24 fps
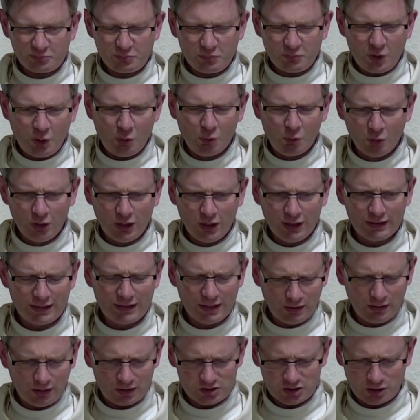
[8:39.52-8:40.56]
one little
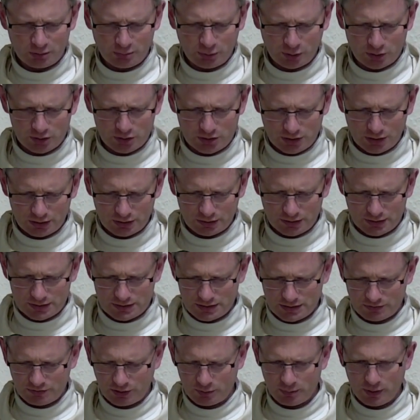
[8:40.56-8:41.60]
theological point on this, if
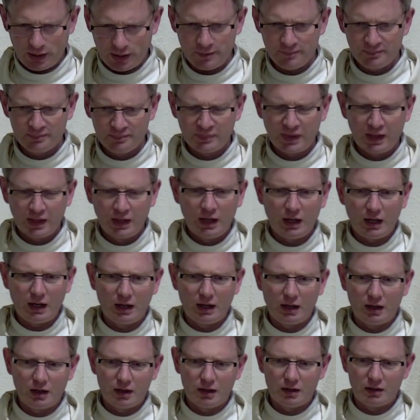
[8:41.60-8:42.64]
I may.
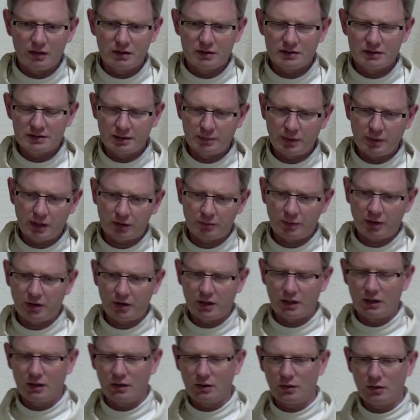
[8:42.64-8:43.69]
Uh, St. Margaret Mary
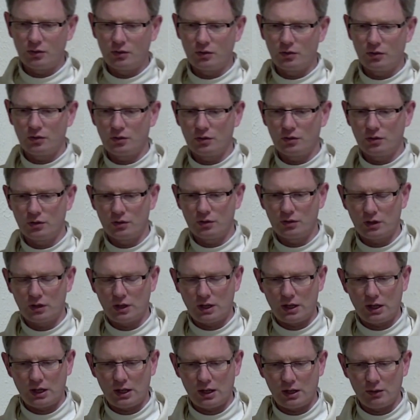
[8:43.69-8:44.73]

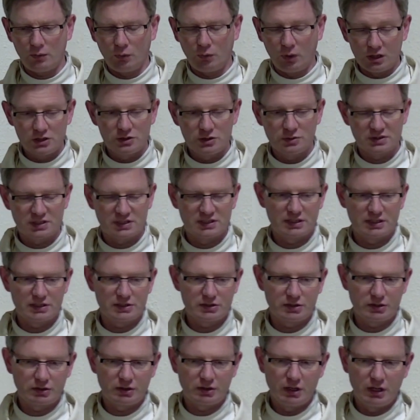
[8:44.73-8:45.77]
while she was a
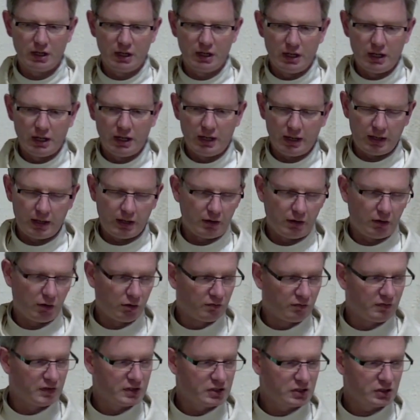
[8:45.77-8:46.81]
sister, uh, her
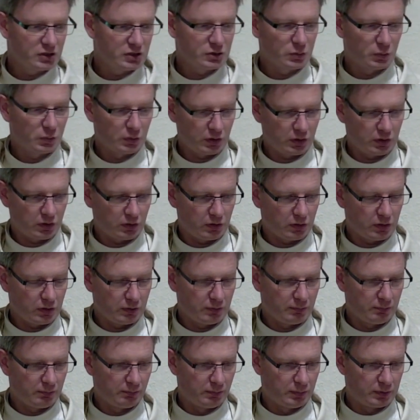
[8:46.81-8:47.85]
visions were
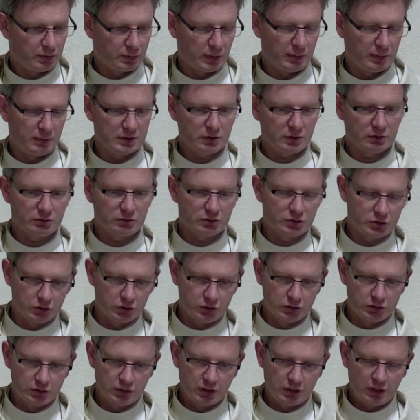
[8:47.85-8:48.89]
between
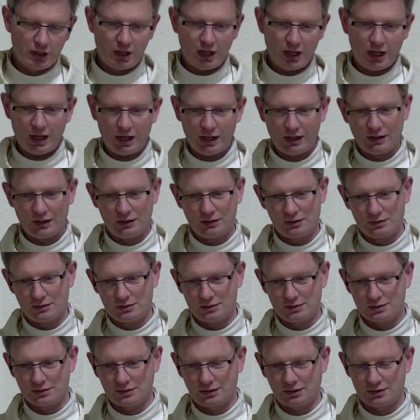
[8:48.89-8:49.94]
misunderstood and
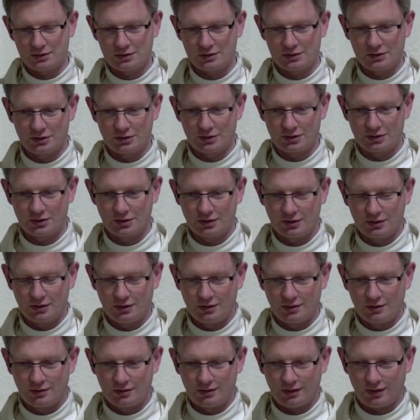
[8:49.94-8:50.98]
considered,
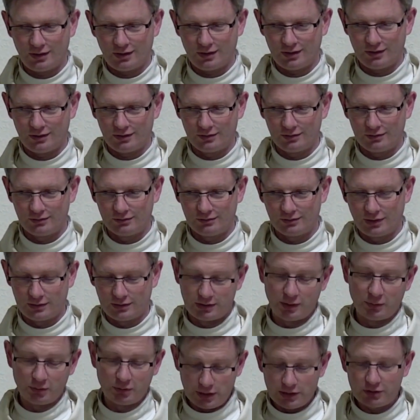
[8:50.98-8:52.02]
uh, they
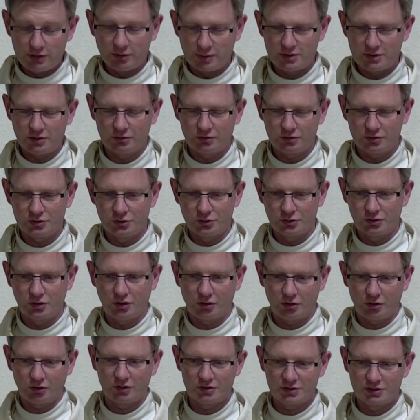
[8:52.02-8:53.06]
were either misunderstood or
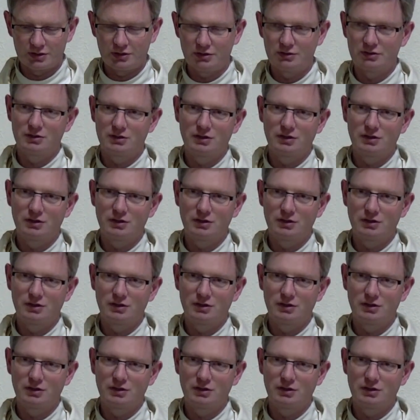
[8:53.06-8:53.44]
considered